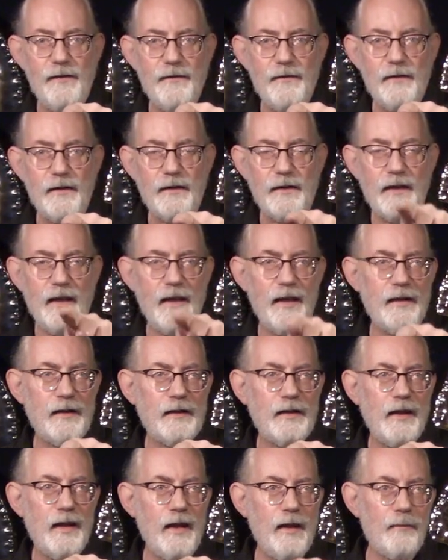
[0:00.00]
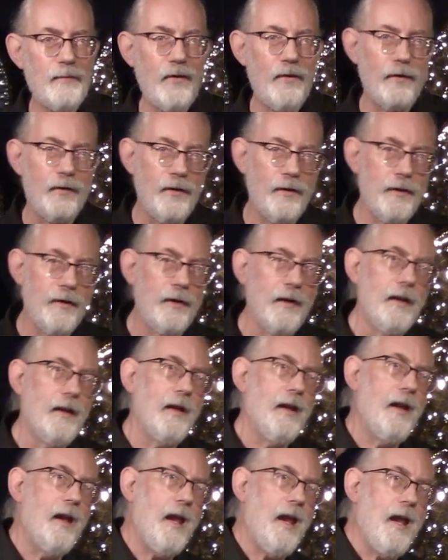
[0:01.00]
of the Canon camcorder.
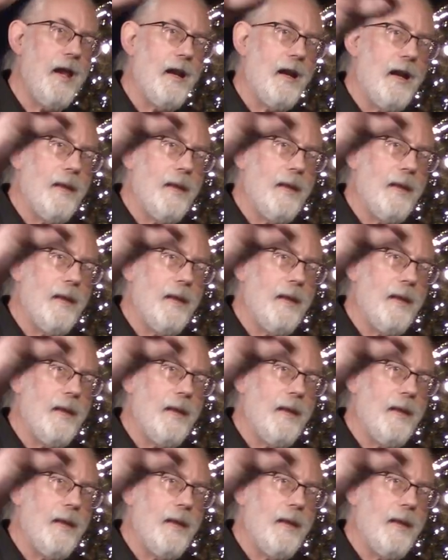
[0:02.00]
And